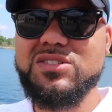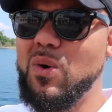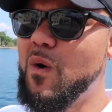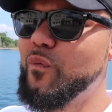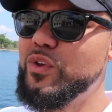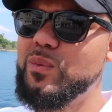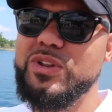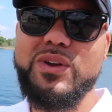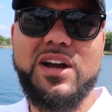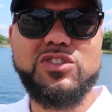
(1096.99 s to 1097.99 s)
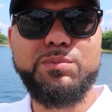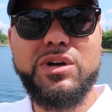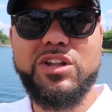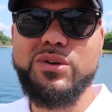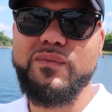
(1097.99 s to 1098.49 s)
So hopefully when you guys are
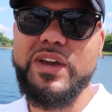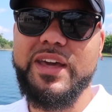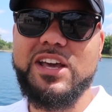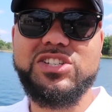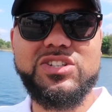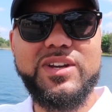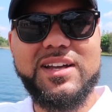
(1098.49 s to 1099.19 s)
booking your vacation,